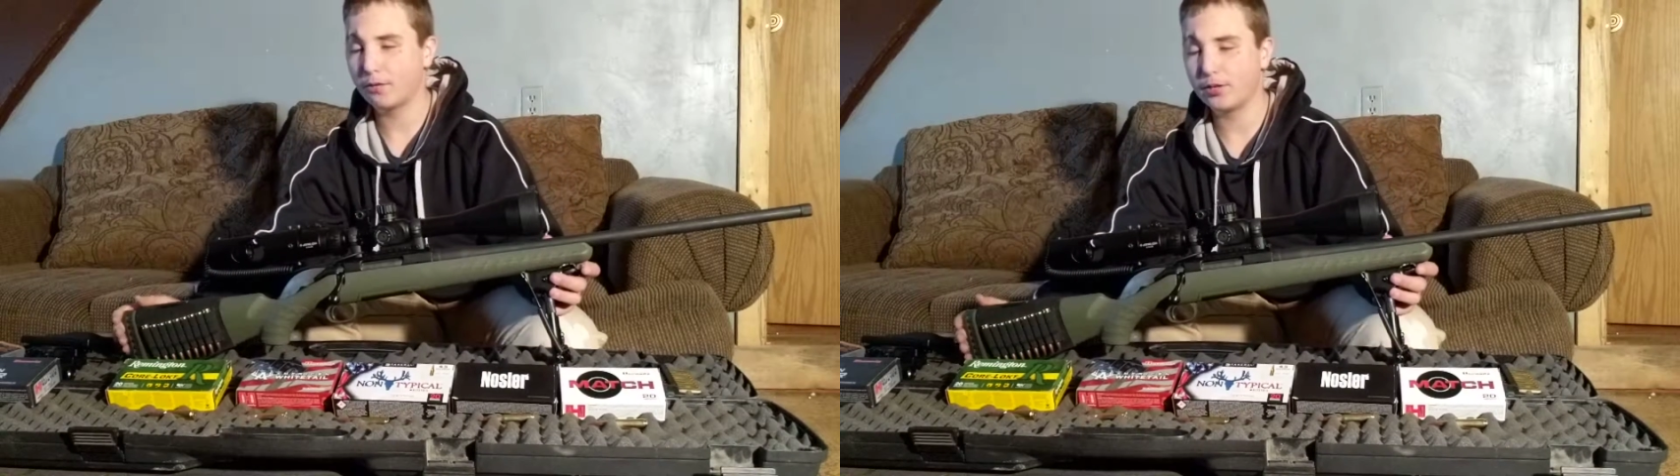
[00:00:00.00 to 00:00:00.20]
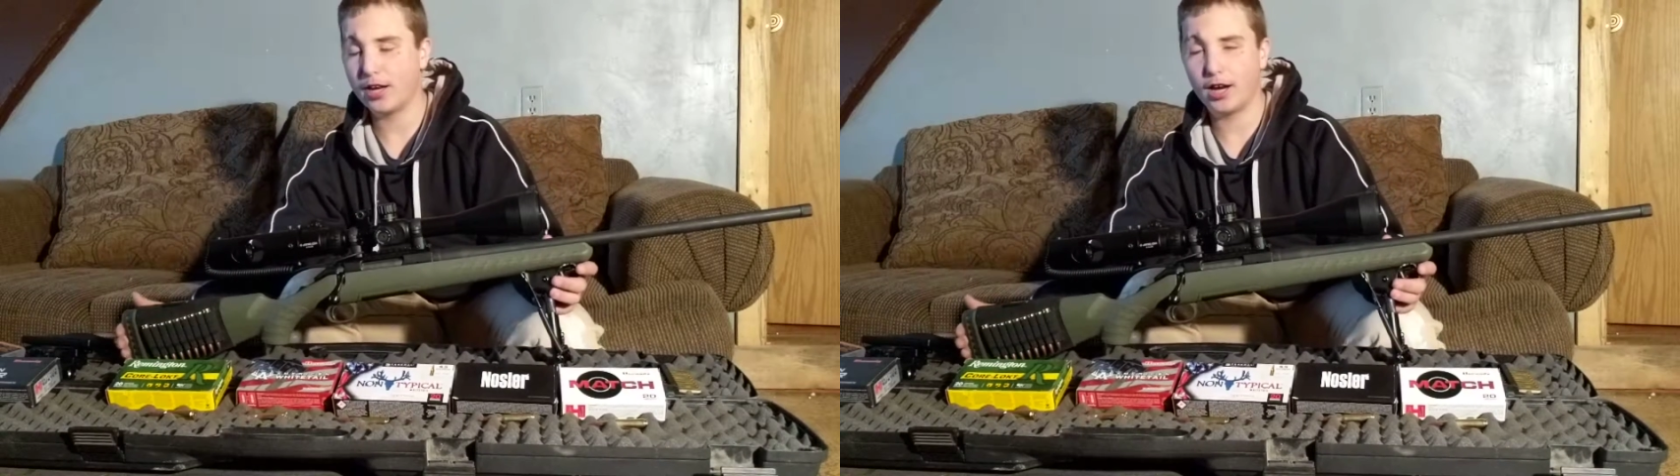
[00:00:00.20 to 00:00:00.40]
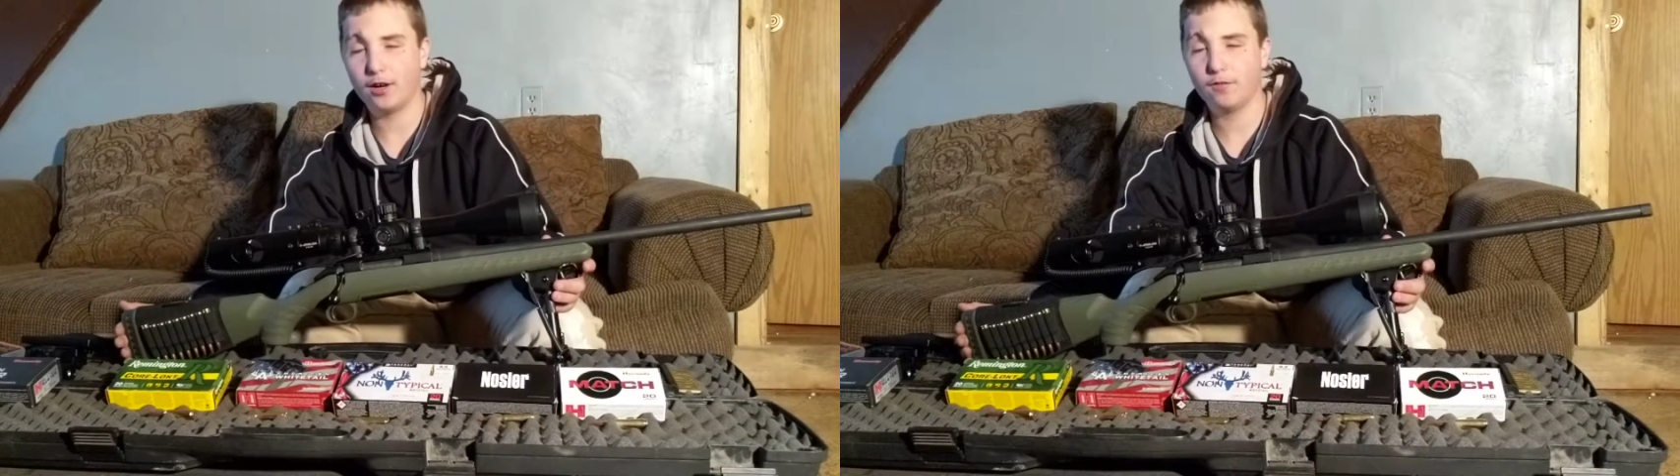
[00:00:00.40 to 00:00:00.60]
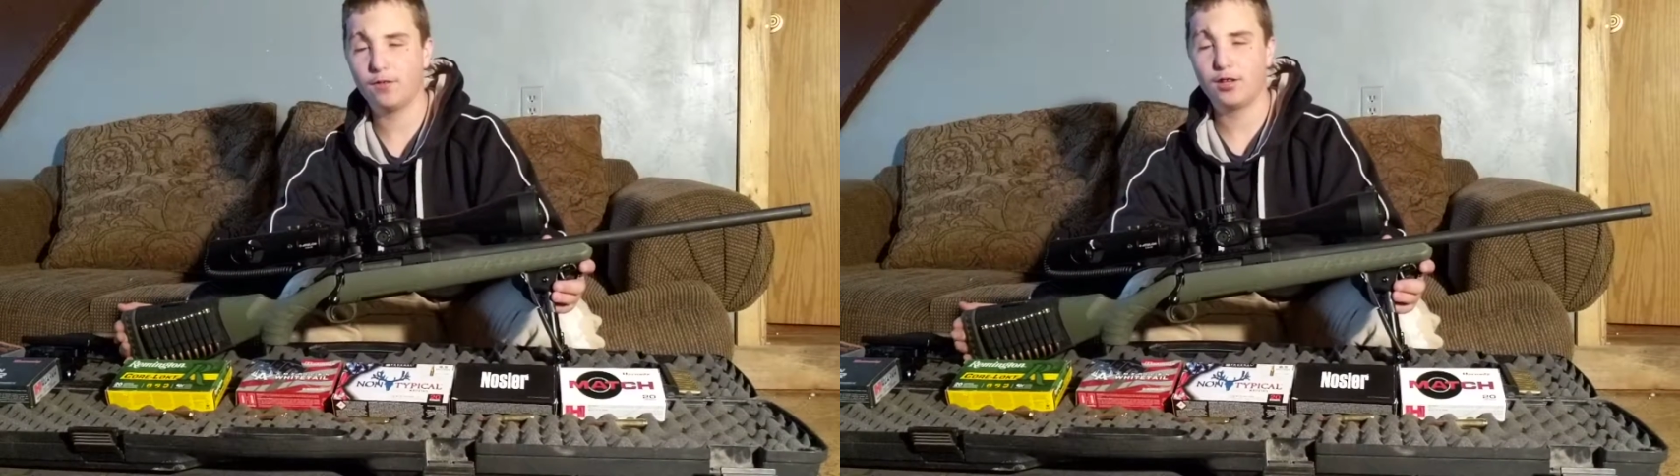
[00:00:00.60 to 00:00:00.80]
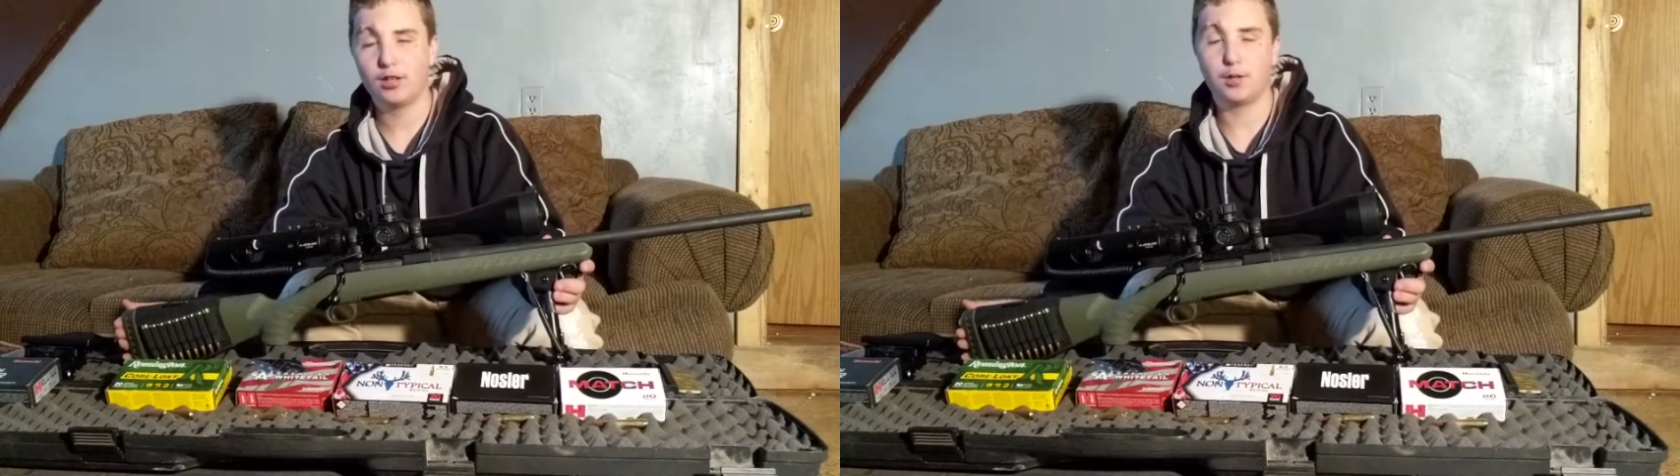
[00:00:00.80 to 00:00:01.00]
we have
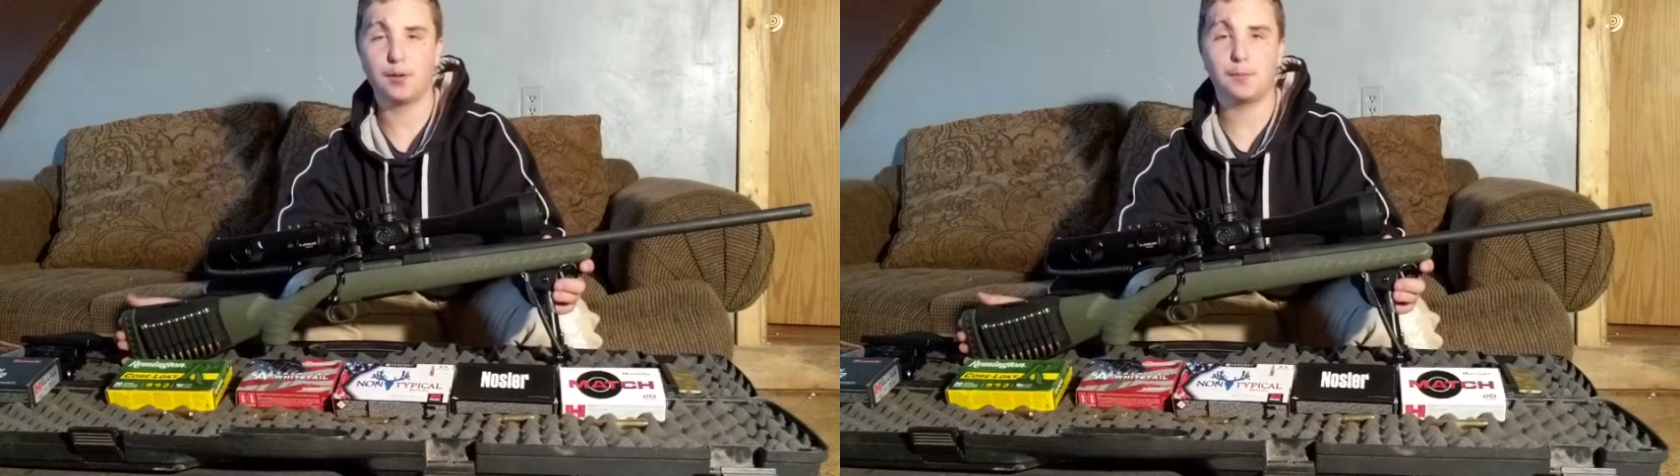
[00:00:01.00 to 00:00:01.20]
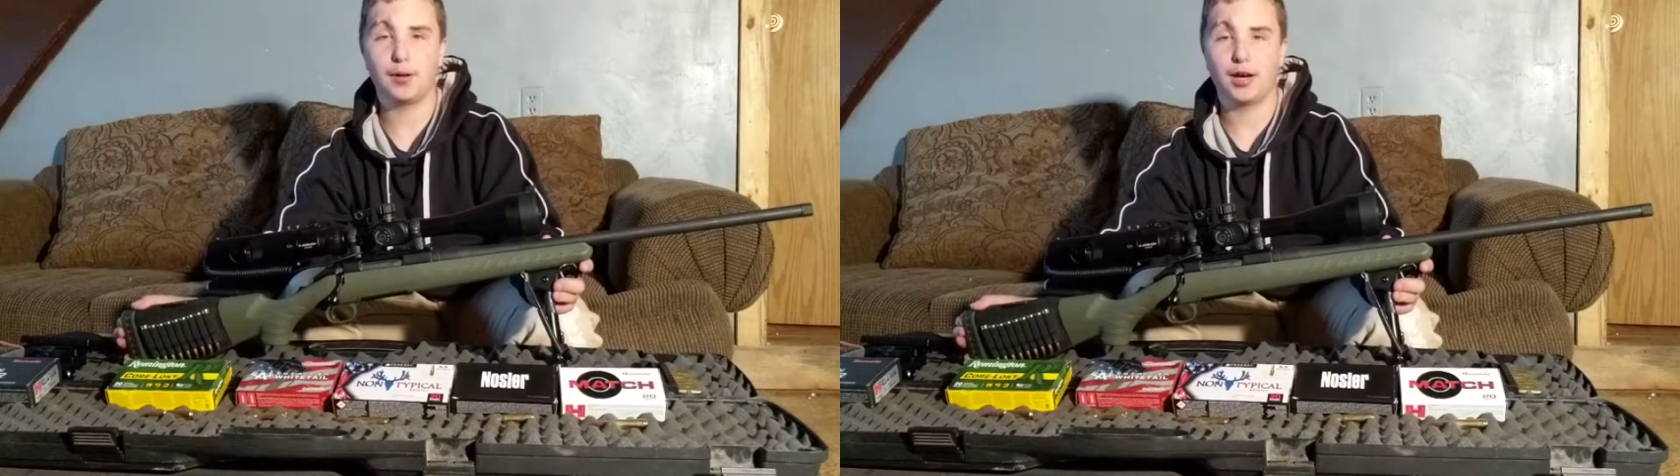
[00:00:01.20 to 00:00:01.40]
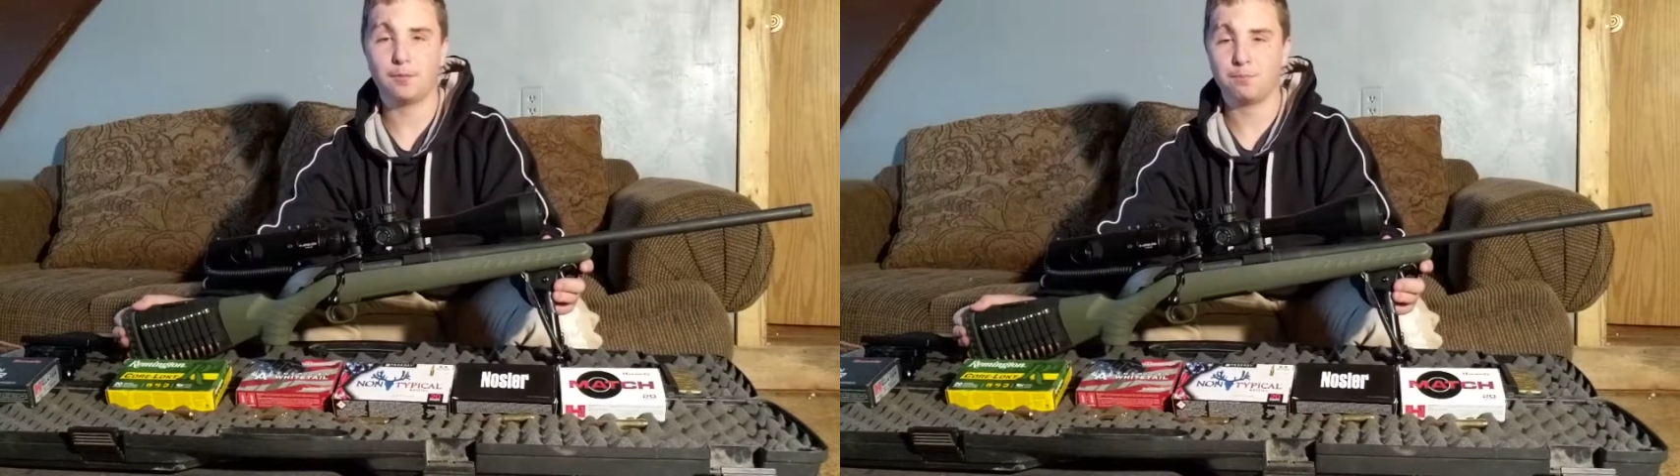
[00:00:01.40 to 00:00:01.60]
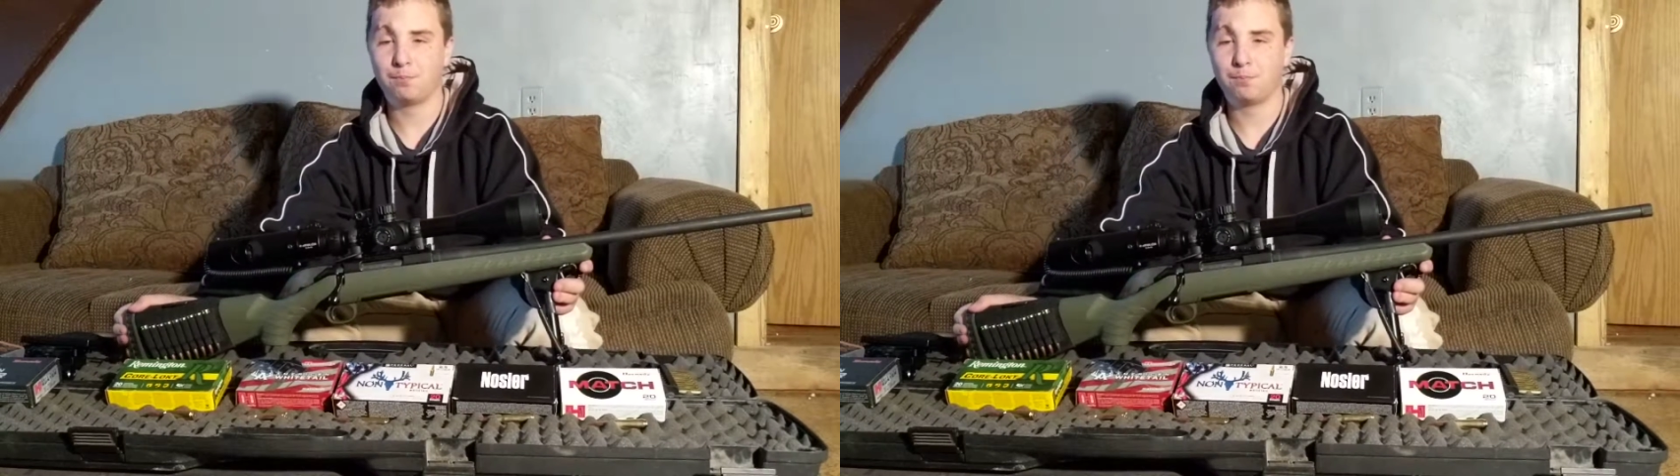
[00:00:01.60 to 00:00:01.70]
the butt pad.